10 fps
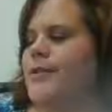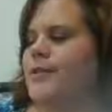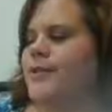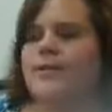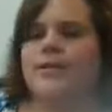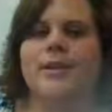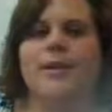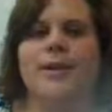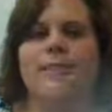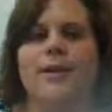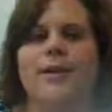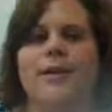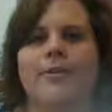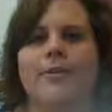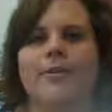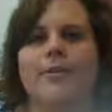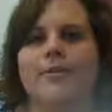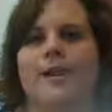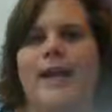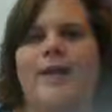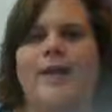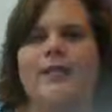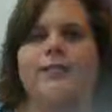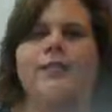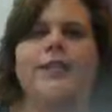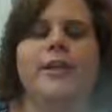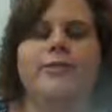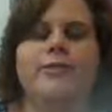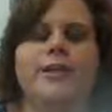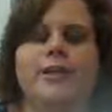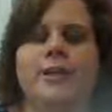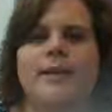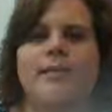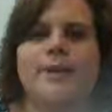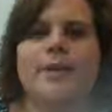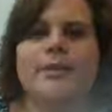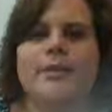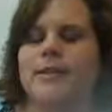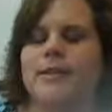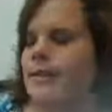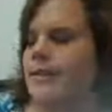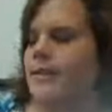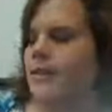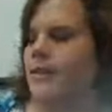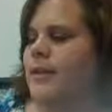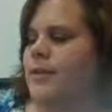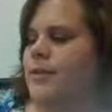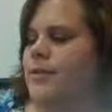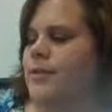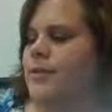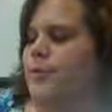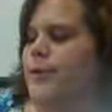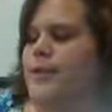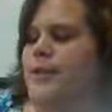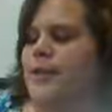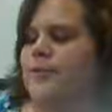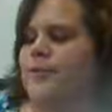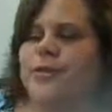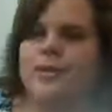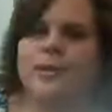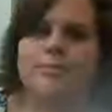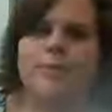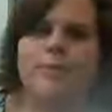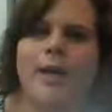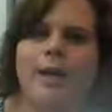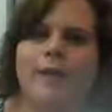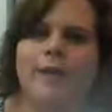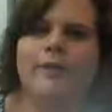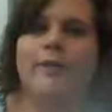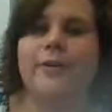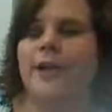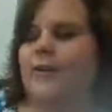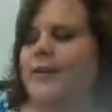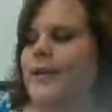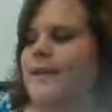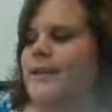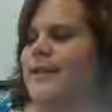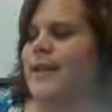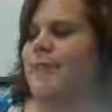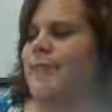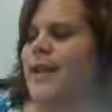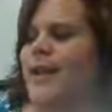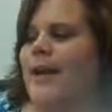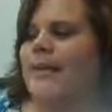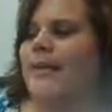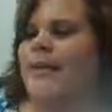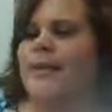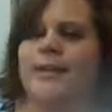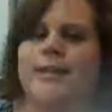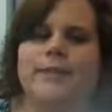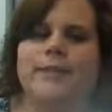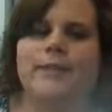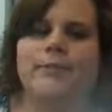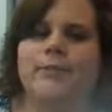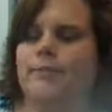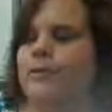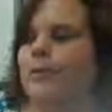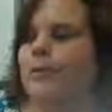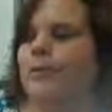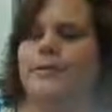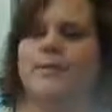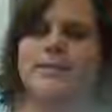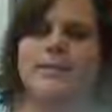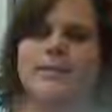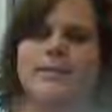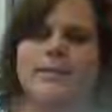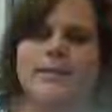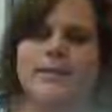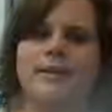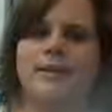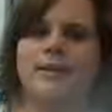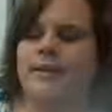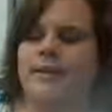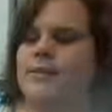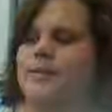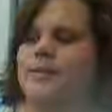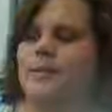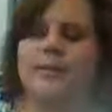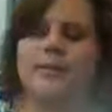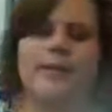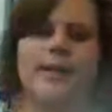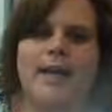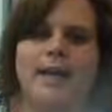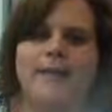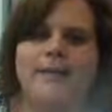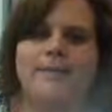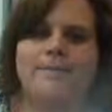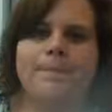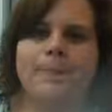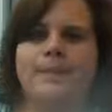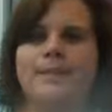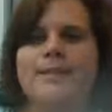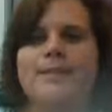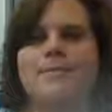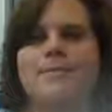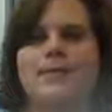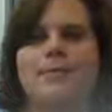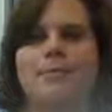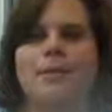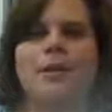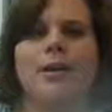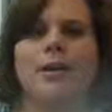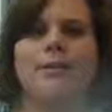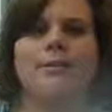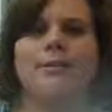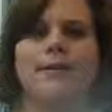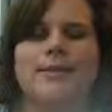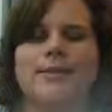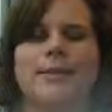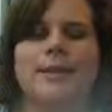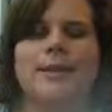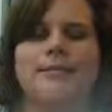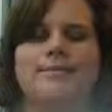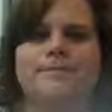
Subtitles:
just want you to think about how do you feel like you did in comparison to what the state of Virginia is requiring. If you're now realizing like, man, I really needed a little more of this to make this higher, then that's something we work on. That's okay.